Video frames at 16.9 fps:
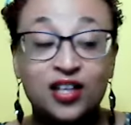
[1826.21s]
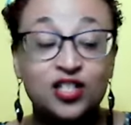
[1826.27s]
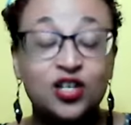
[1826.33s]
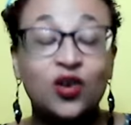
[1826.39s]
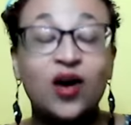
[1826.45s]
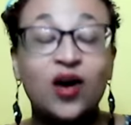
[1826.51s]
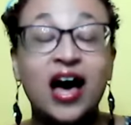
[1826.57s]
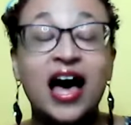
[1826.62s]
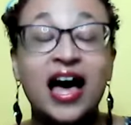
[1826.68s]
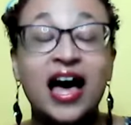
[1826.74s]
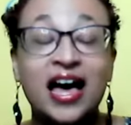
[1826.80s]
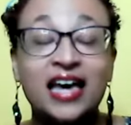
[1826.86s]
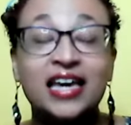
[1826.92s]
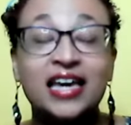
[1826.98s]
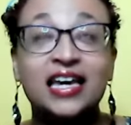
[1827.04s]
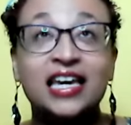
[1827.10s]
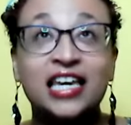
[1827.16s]
So
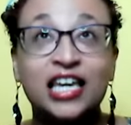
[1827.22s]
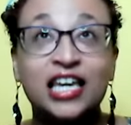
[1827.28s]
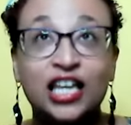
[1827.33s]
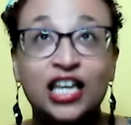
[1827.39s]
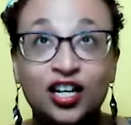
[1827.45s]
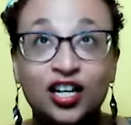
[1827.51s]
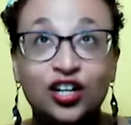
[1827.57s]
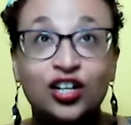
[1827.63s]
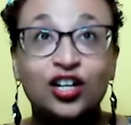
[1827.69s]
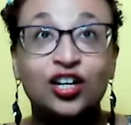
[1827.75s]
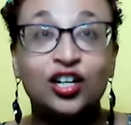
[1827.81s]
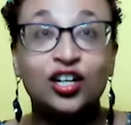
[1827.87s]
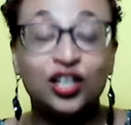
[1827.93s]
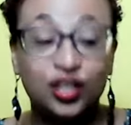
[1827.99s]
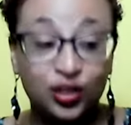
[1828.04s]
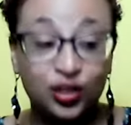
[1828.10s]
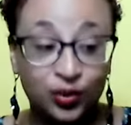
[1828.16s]
I hear
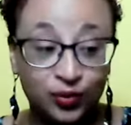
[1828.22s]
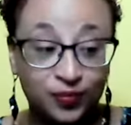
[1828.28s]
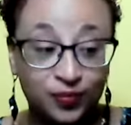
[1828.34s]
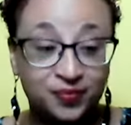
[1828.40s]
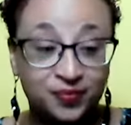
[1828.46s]
you.